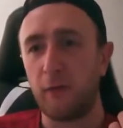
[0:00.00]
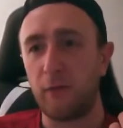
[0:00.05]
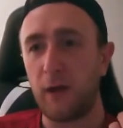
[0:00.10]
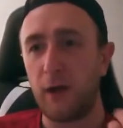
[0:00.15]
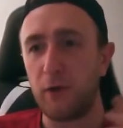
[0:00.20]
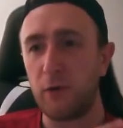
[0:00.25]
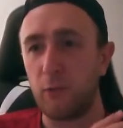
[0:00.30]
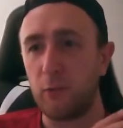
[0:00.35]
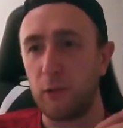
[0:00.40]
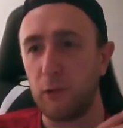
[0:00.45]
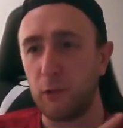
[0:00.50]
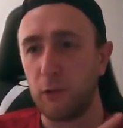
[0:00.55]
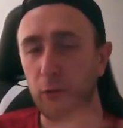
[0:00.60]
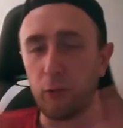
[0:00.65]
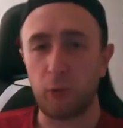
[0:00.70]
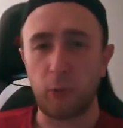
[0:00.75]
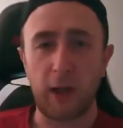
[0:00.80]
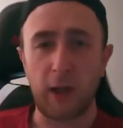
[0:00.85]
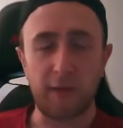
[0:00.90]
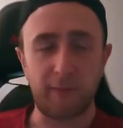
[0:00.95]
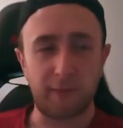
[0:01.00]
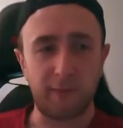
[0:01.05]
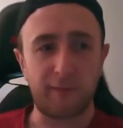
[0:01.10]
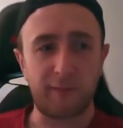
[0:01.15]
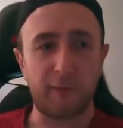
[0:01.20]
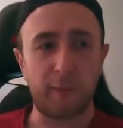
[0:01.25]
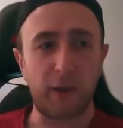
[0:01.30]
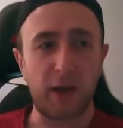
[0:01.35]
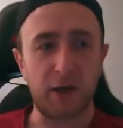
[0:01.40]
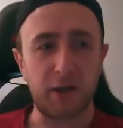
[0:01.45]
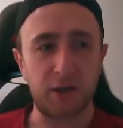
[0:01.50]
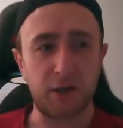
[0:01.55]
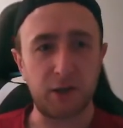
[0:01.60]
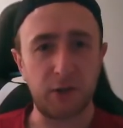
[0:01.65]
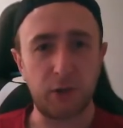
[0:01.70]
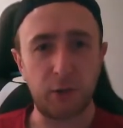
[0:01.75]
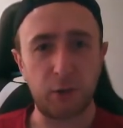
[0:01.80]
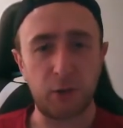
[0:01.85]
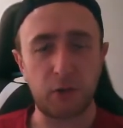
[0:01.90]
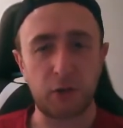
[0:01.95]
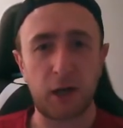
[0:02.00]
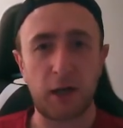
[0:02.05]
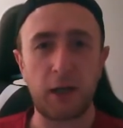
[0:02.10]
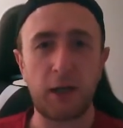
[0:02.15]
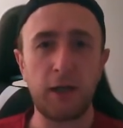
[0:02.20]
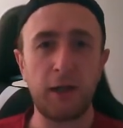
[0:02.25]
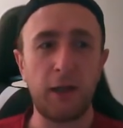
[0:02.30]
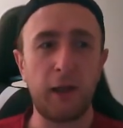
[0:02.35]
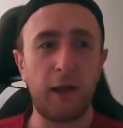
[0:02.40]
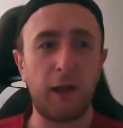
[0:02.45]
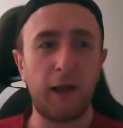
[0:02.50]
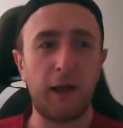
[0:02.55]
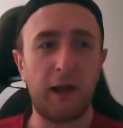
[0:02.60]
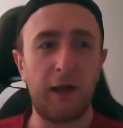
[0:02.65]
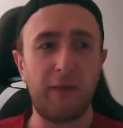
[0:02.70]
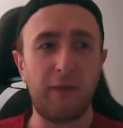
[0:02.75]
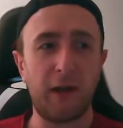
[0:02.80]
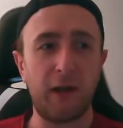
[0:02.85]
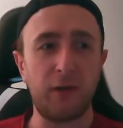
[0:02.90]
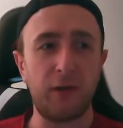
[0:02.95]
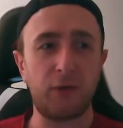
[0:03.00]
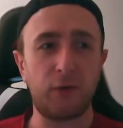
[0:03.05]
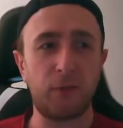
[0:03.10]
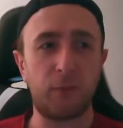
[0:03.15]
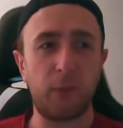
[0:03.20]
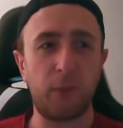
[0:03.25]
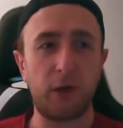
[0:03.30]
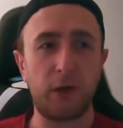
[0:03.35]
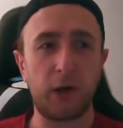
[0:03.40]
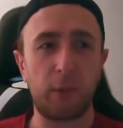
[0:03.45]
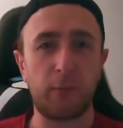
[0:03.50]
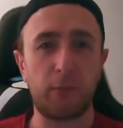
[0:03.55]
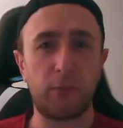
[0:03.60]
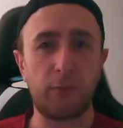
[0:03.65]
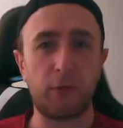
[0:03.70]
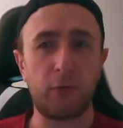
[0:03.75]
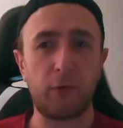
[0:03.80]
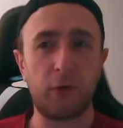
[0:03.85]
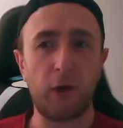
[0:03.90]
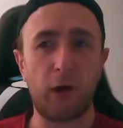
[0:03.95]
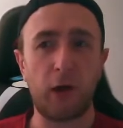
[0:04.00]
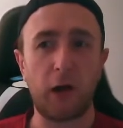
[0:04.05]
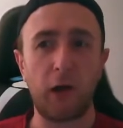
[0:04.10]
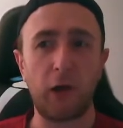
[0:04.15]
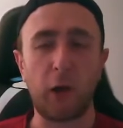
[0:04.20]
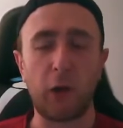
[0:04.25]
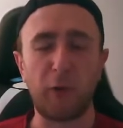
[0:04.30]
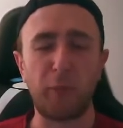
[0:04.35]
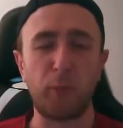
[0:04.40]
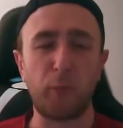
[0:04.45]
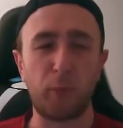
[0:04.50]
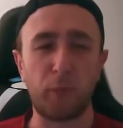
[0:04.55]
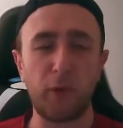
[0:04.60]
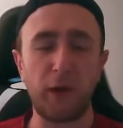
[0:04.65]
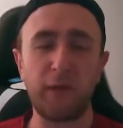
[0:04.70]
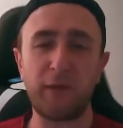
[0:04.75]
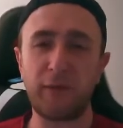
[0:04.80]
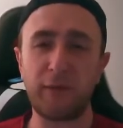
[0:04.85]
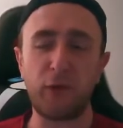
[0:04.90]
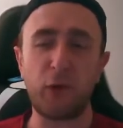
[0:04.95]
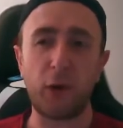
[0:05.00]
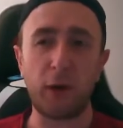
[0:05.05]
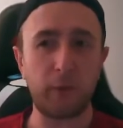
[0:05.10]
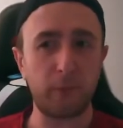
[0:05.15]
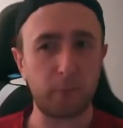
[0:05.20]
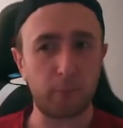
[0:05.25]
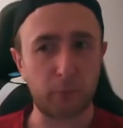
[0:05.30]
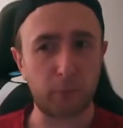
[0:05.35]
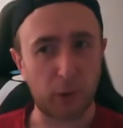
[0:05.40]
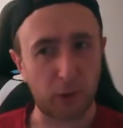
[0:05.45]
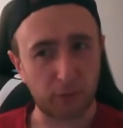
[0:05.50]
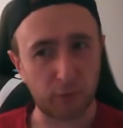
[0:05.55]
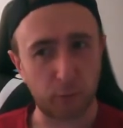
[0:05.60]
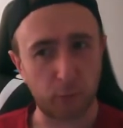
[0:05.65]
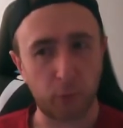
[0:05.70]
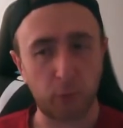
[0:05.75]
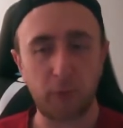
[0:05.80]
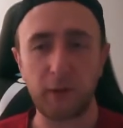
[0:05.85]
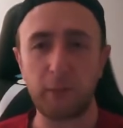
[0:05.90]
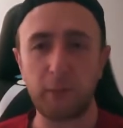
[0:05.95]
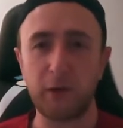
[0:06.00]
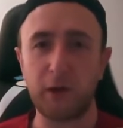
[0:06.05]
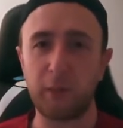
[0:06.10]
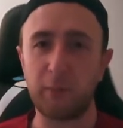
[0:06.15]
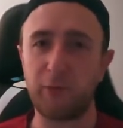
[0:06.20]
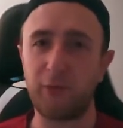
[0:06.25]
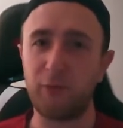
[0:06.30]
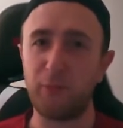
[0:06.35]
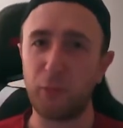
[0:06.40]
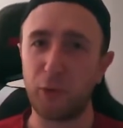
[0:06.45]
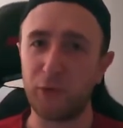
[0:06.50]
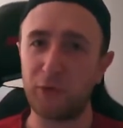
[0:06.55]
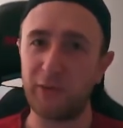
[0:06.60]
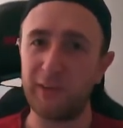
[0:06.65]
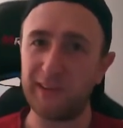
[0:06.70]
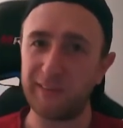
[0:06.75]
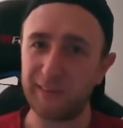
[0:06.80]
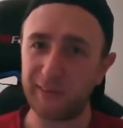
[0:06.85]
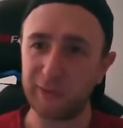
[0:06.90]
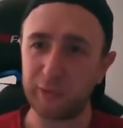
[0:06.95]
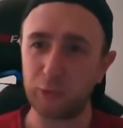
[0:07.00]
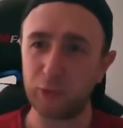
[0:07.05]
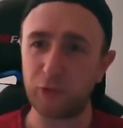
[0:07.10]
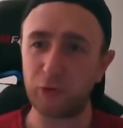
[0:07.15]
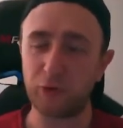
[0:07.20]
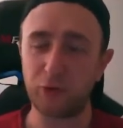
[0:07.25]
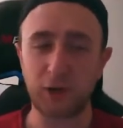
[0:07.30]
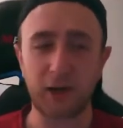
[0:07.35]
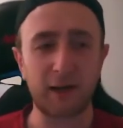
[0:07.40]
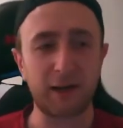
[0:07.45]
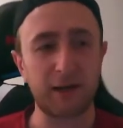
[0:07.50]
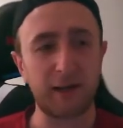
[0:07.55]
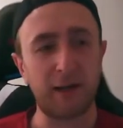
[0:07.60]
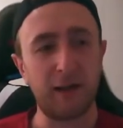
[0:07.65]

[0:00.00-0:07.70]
then you lose whatever information you were tracking, and then it just becomes a lot, it does not impossible, but it becomes more difficult to track.